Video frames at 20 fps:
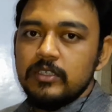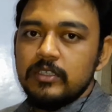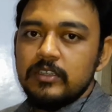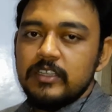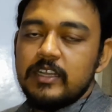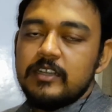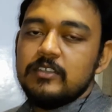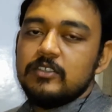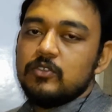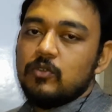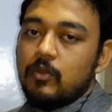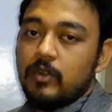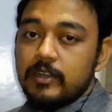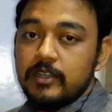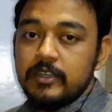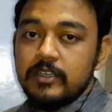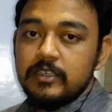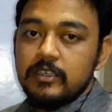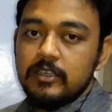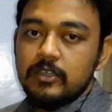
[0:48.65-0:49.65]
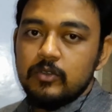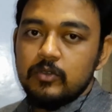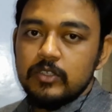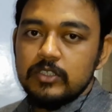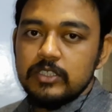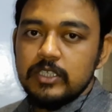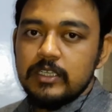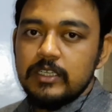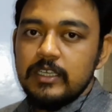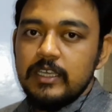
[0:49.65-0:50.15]
that is quadratic
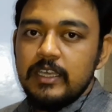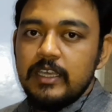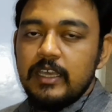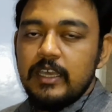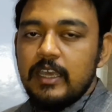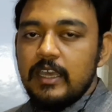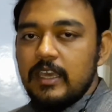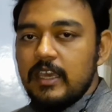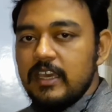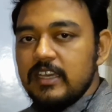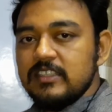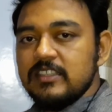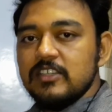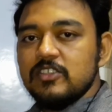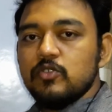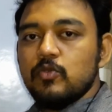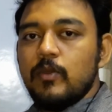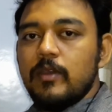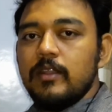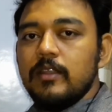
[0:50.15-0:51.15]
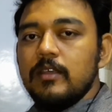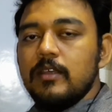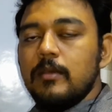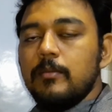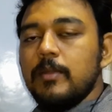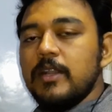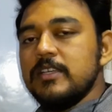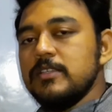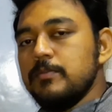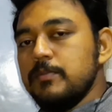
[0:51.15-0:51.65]
equation ax square
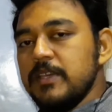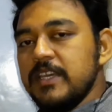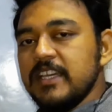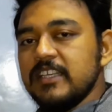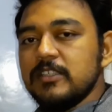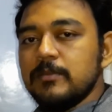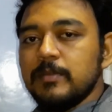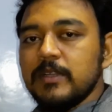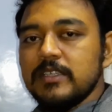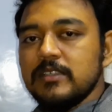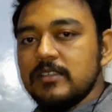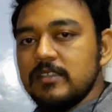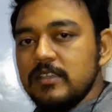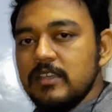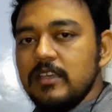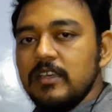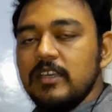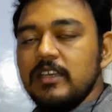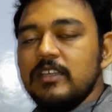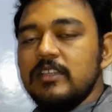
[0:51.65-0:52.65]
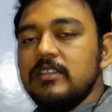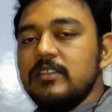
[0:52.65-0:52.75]
plus bx plus c.